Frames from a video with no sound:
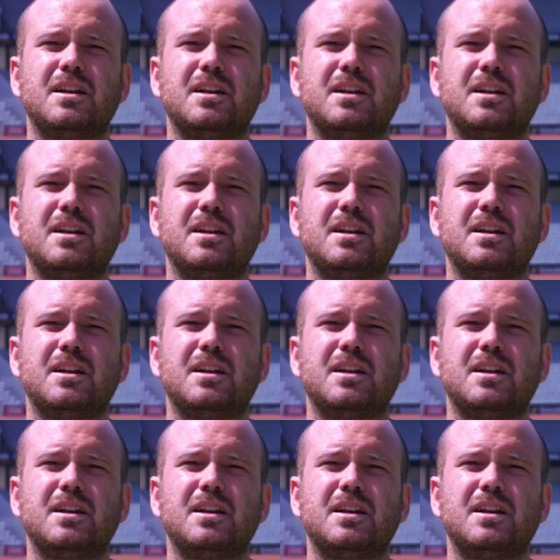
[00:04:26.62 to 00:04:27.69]

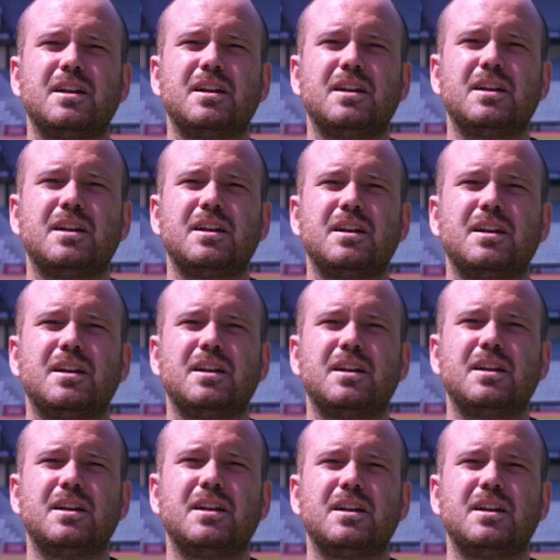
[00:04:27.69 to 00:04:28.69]
[no speech]